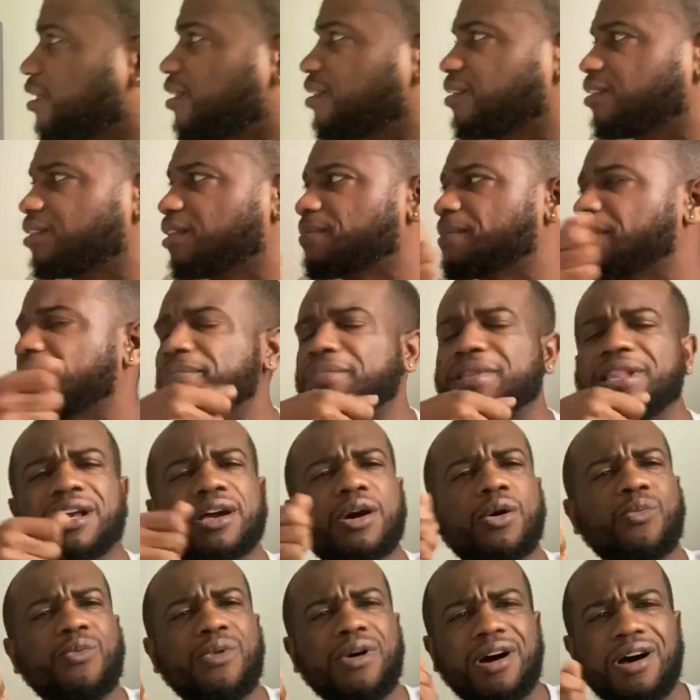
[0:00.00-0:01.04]
that might be like a
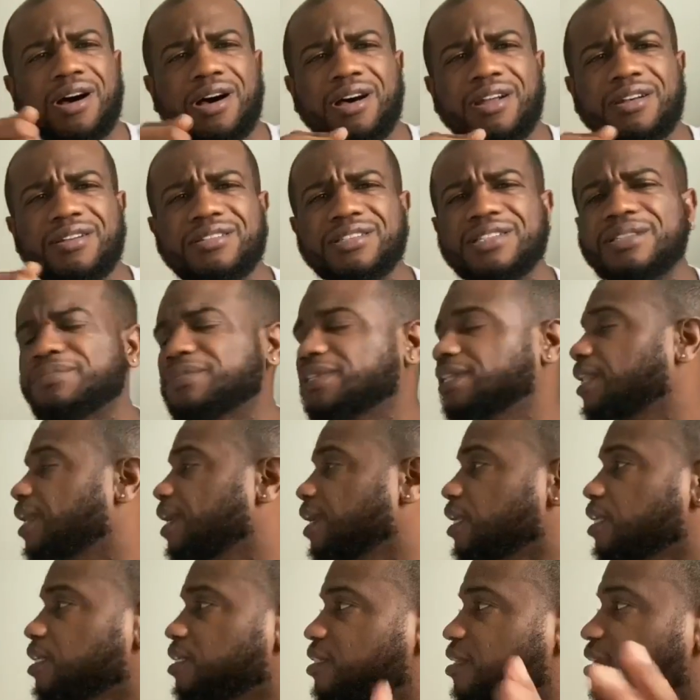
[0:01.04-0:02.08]
wand or something. Like,
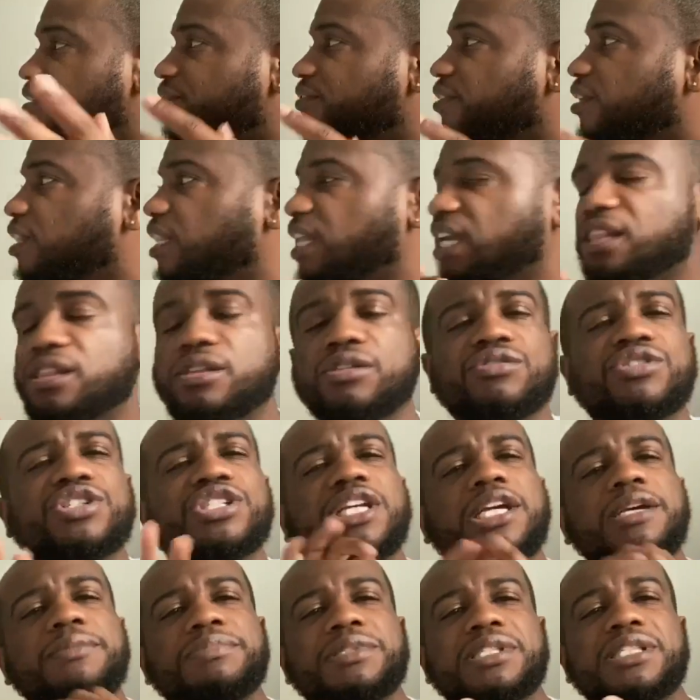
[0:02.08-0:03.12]
it's different, like, little
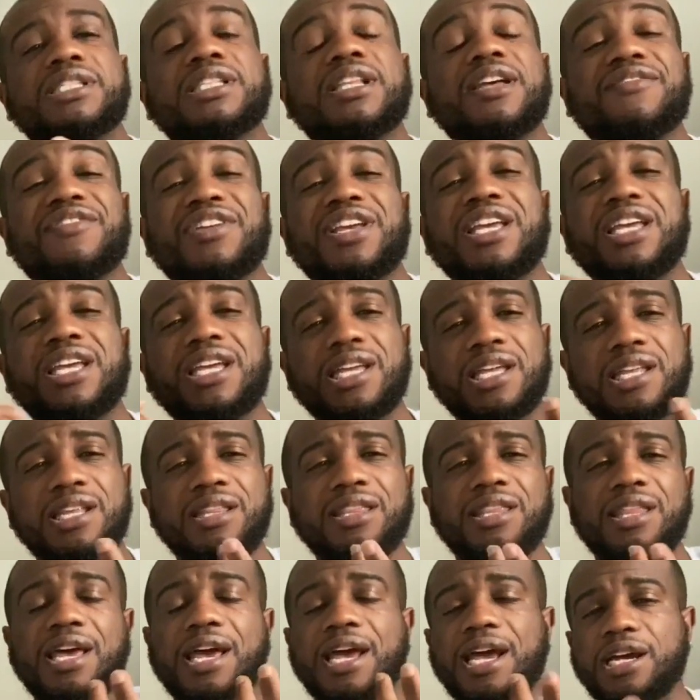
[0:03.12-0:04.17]
shapes and stuff in
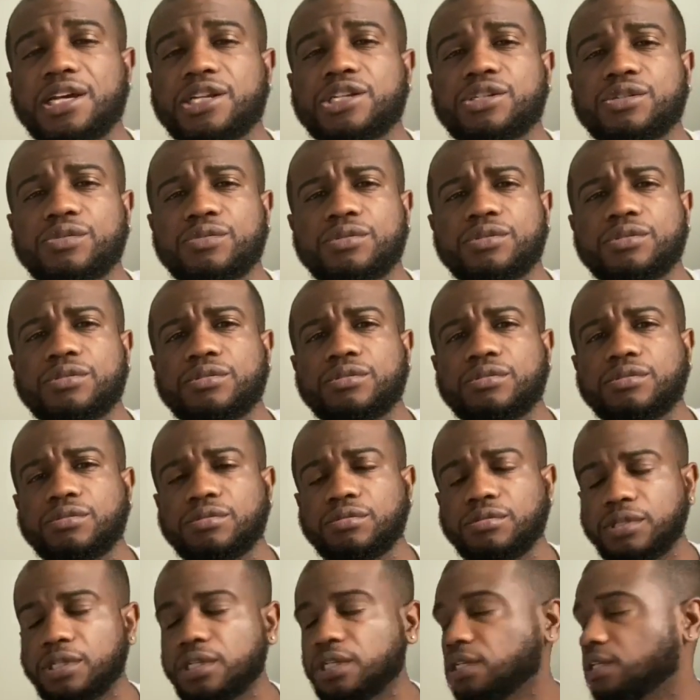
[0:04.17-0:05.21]
the actual
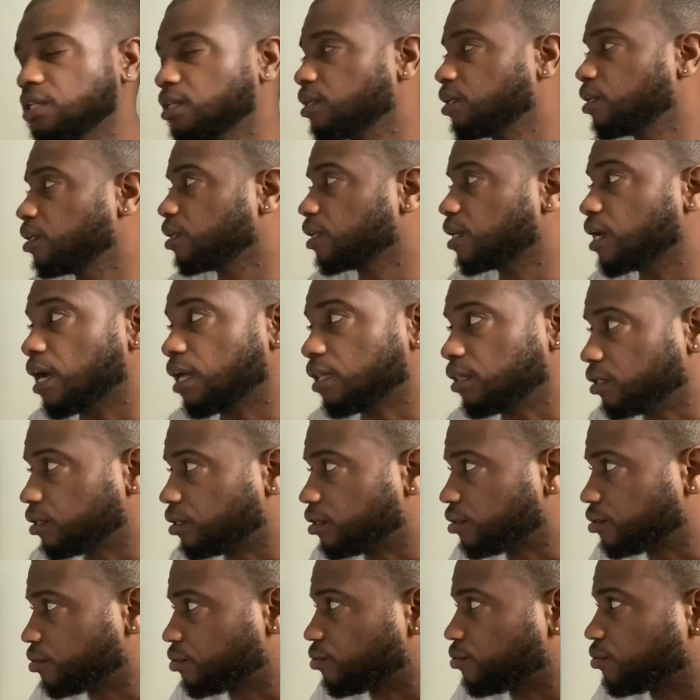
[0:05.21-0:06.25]

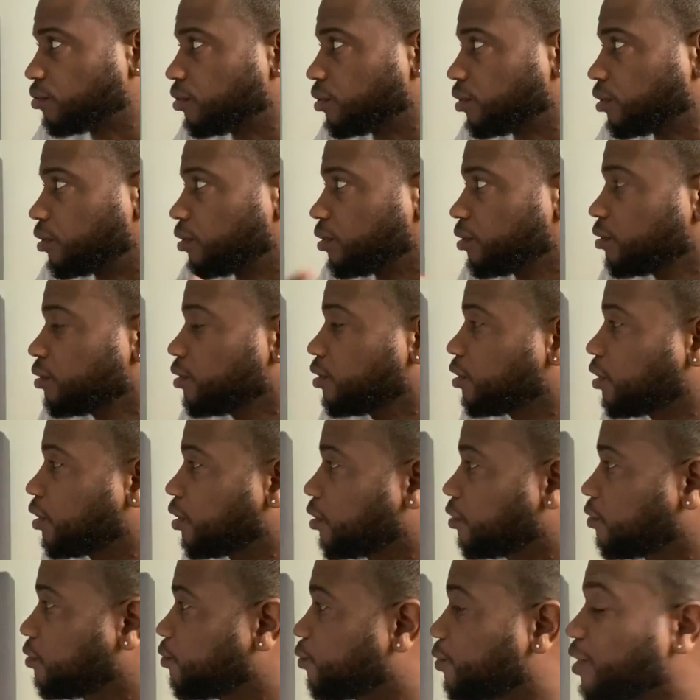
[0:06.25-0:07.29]
colors, or, you
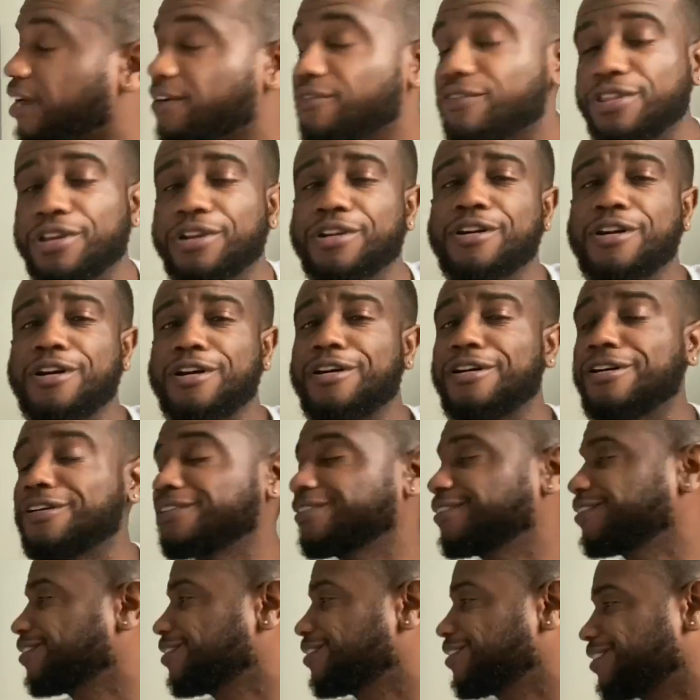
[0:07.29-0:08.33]
know, whatever they're called.
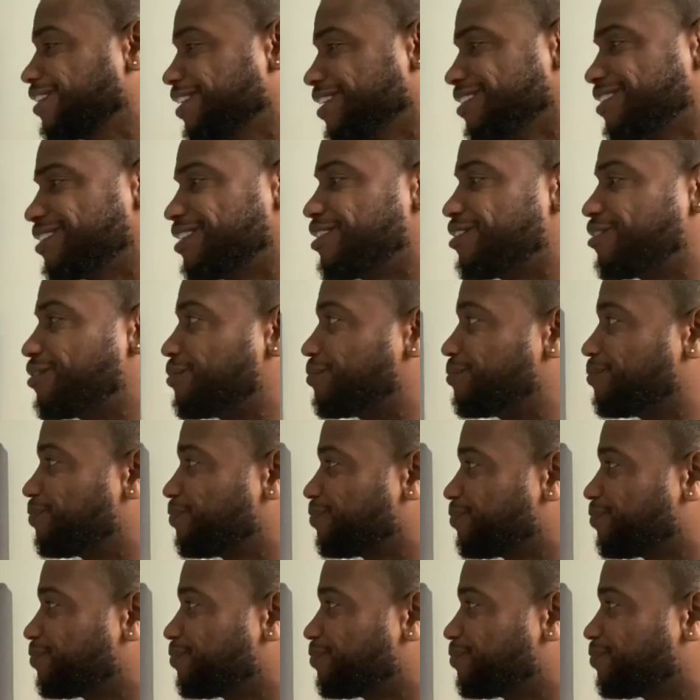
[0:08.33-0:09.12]
That's dope.